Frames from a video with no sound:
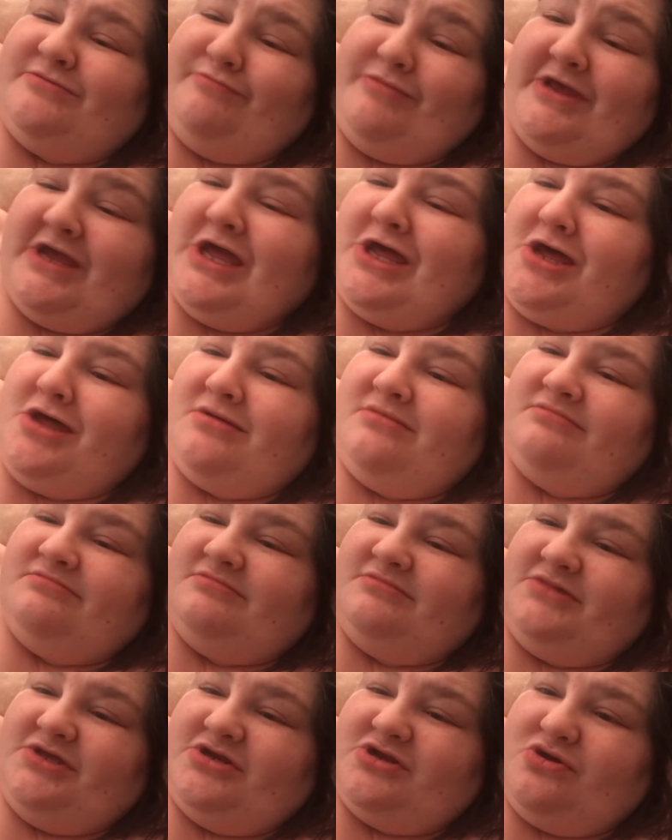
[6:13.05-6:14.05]
pickup,
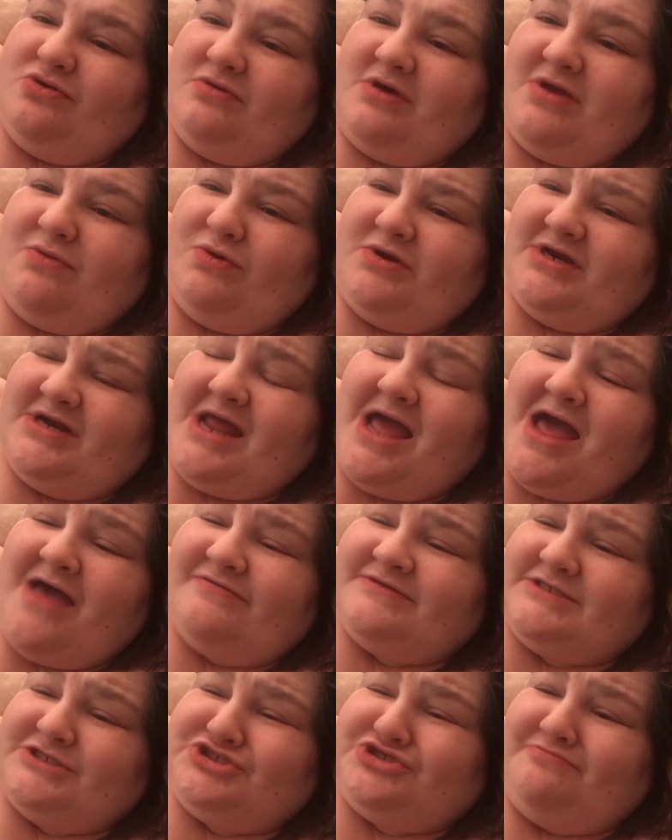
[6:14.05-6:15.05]
you know, I wouldn't
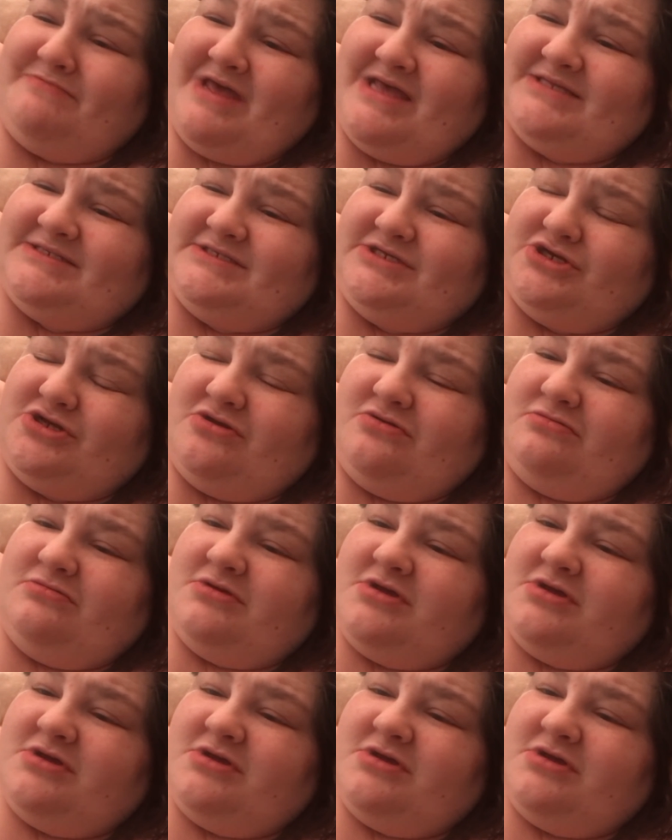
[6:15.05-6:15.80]
have such a mess, you know.